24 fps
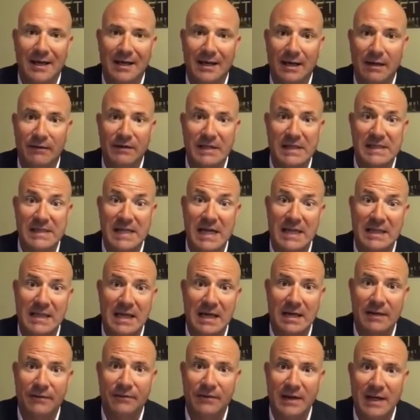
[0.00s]
if he said
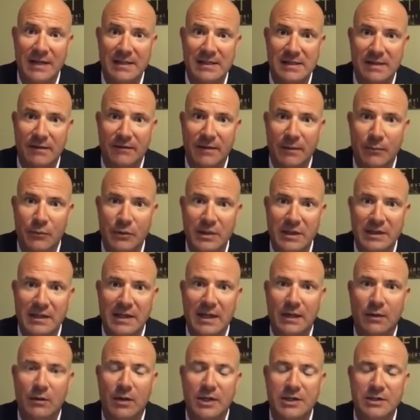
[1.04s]
that, if I'm reading
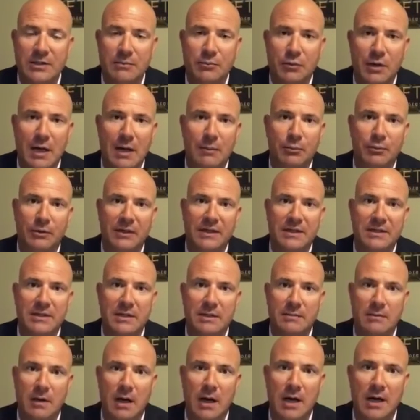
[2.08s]
that question properly,
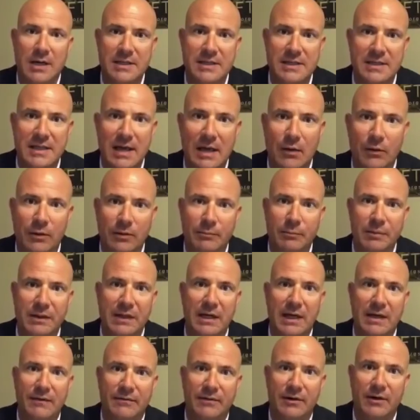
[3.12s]
to us that would
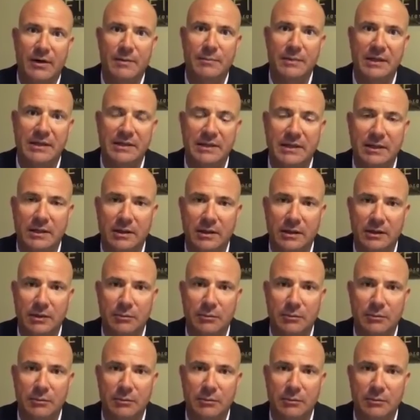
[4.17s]
be a very big deal.